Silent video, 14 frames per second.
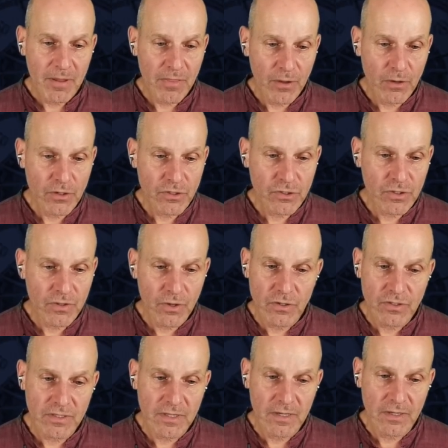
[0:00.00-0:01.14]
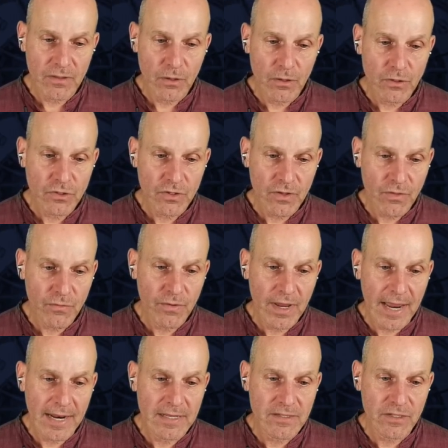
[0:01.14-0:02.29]
But those
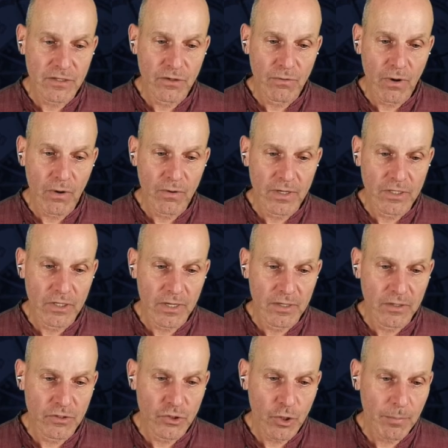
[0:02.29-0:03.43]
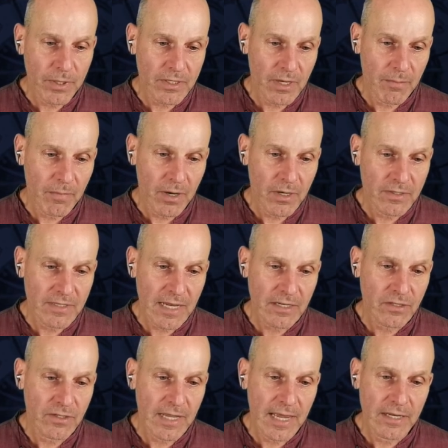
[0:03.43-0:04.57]
3 eights in a row in Jupiter,
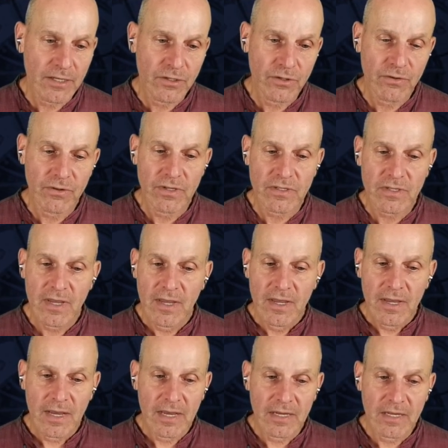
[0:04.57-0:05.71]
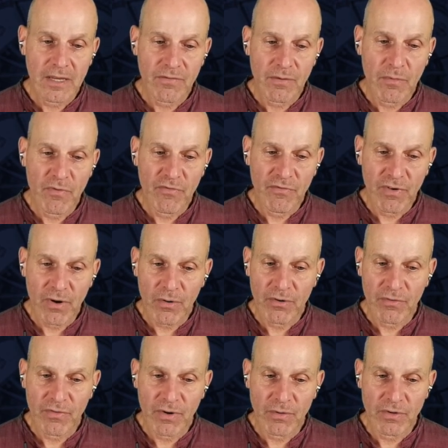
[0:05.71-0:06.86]
Saturn, and Uranus give him a
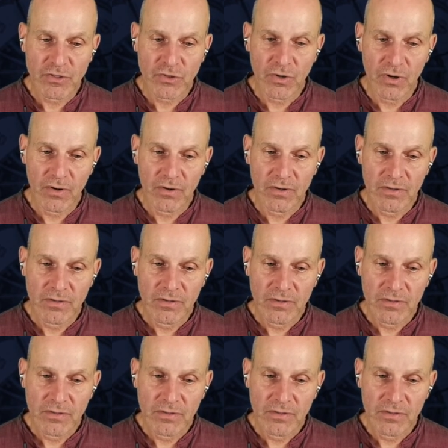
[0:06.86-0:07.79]
very, very strong